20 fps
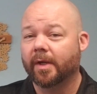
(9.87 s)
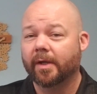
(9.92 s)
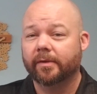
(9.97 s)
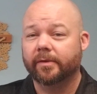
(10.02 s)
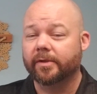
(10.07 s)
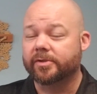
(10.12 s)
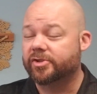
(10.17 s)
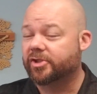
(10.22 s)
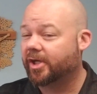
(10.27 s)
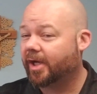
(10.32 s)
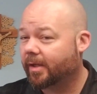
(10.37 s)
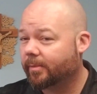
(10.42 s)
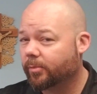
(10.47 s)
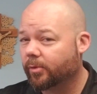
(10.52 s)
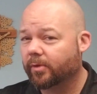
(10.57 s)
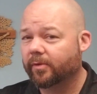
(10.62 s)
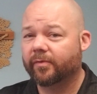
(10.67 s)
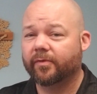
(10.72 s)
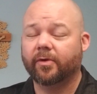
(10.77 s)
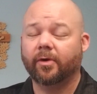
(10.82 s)
the
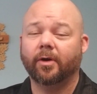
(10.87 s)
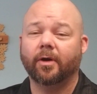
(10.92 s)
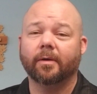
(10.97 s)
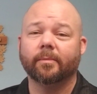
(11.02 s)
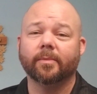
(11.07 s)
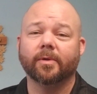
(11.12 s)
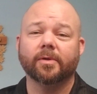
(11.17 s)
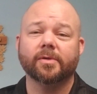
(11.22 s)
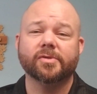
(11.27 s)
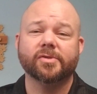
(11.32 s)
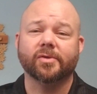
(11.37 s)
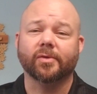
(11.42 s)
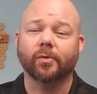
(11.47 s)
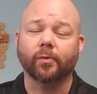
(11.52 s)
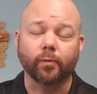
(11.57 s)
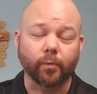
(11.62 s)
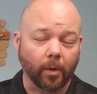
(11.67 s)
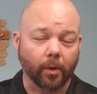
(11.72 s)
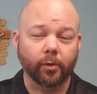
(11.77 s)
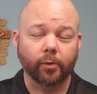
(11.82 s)
Chamber of Commerce or
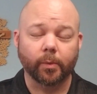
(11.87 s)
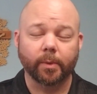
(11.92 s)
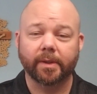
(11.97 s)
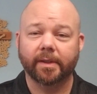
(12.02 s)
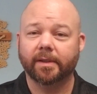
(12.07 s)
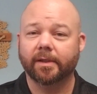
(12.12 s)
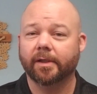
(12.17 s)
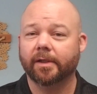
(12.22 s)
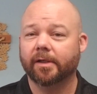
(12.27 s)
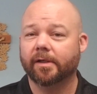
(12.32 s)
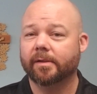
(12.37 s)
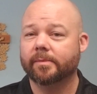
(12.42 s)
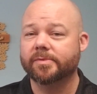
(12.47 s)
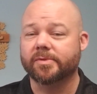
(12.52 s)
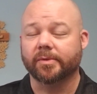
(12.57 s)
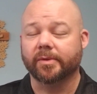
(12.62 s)
Rotary Clubs